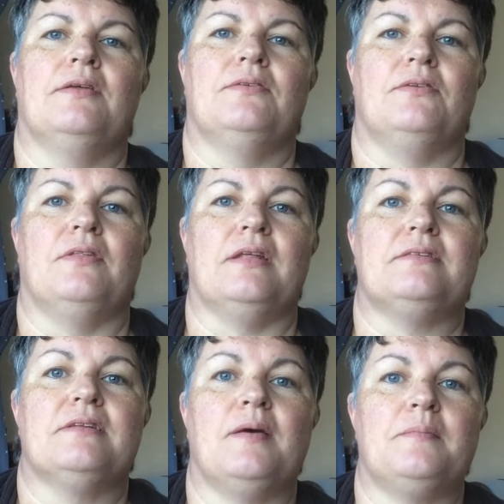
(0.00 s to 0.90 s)
So
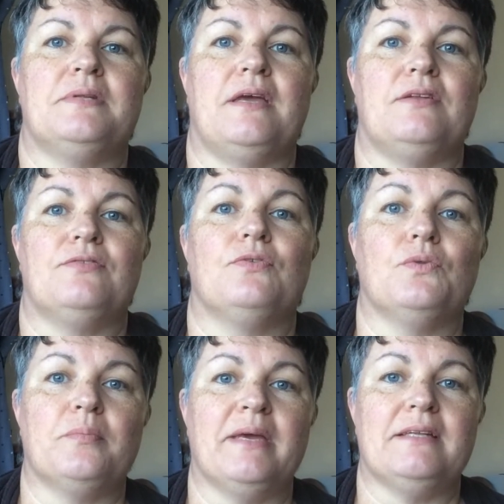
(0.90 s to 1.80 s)
that's an update for
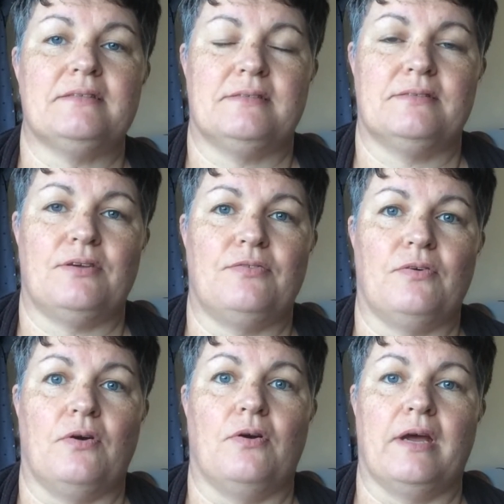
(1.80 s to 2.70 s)
the beds so
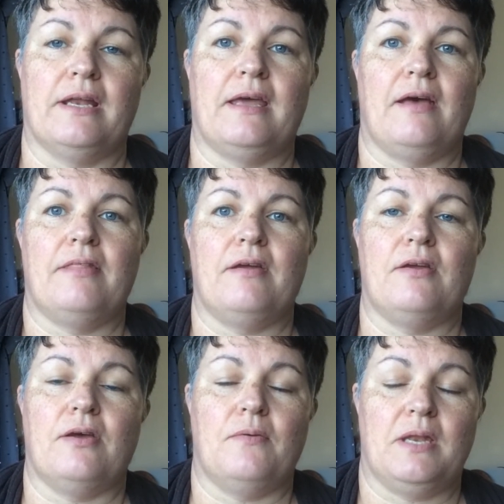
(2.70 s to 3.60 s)
far and how they're
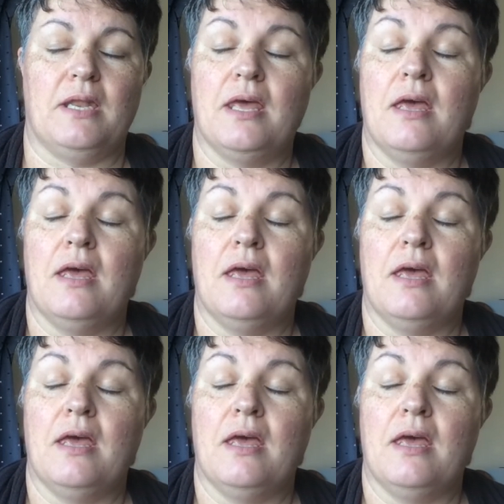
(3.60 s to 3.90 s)
going.